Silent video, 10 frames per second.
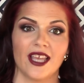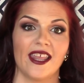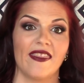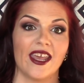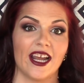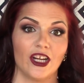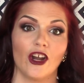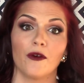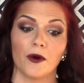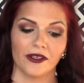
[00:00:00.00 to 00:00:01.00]
and that I
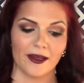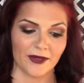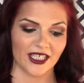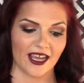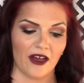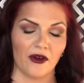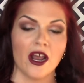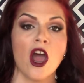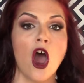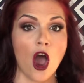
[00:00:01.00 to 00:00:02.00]
know won't let me down
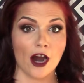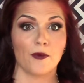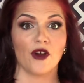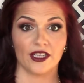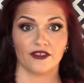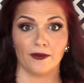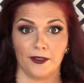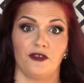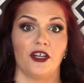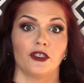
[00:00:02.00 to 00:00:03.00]
are products from
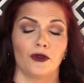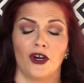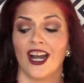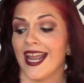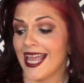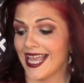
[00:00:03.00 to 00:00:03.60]
the drugstore.